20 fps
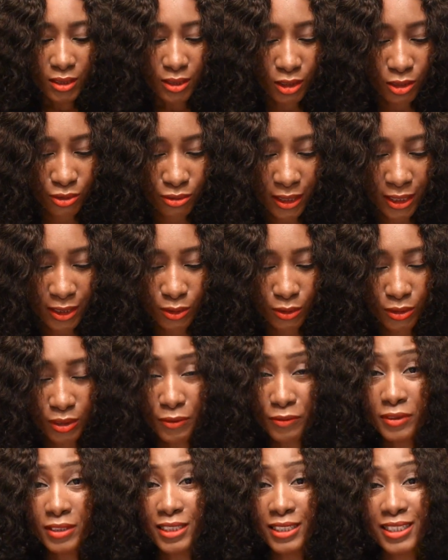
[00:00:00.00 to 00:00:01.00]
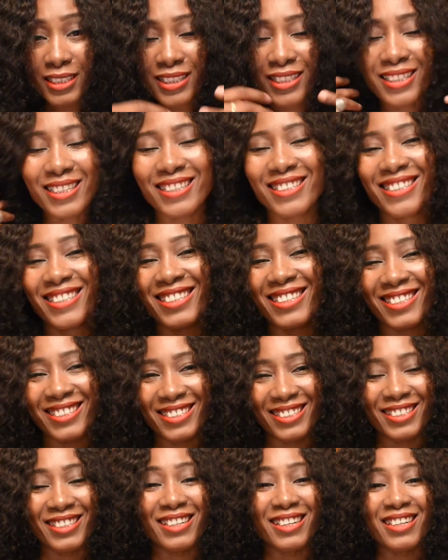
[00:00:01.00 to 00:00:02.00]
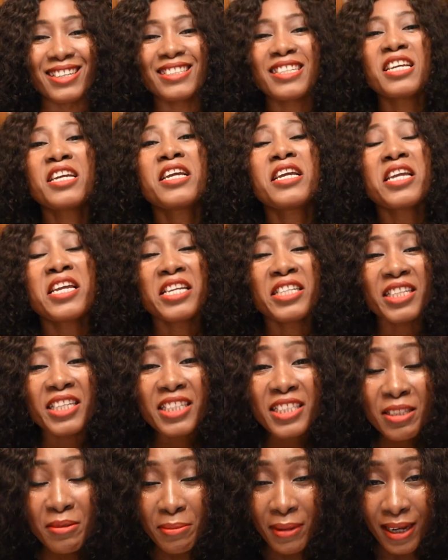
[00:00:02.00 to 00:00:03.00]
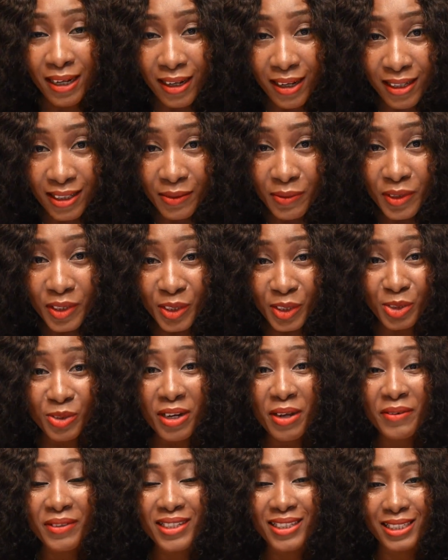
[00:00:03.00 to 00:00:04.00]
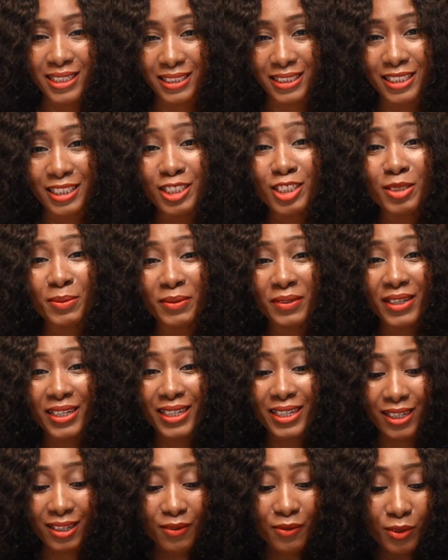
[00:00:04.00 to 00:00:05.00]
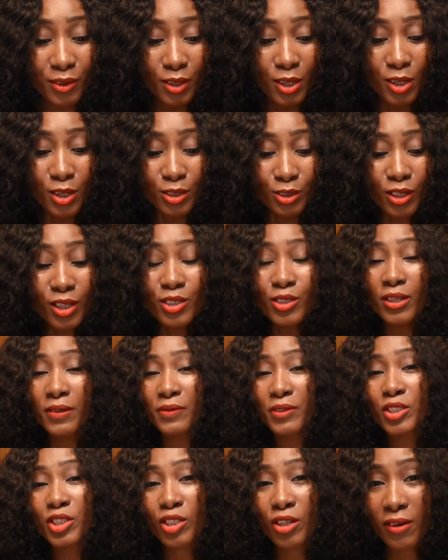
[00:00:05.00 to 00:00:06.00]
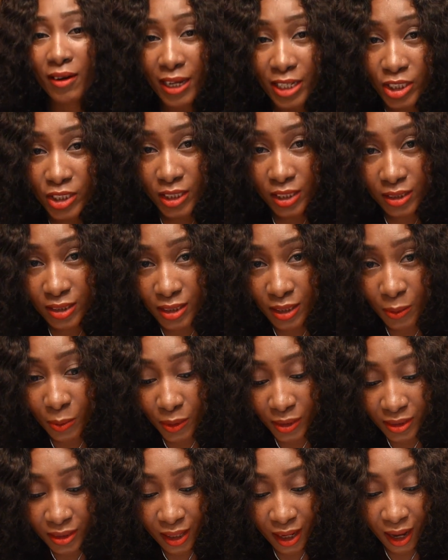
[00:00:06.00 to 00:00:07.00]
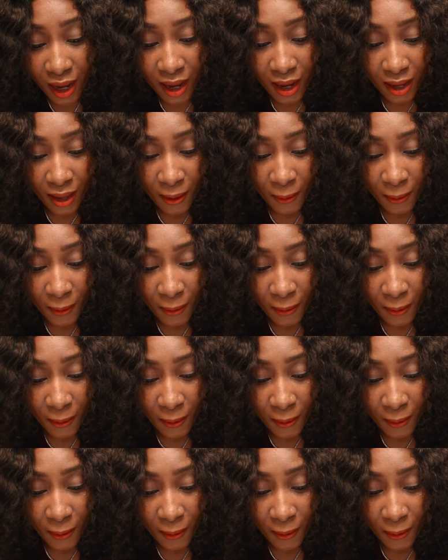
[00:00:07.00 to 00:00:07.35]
They try to, even in Italy, in Italy, my God, even if you're driving in Italy, you need to be very careful not to even scratch someone's car.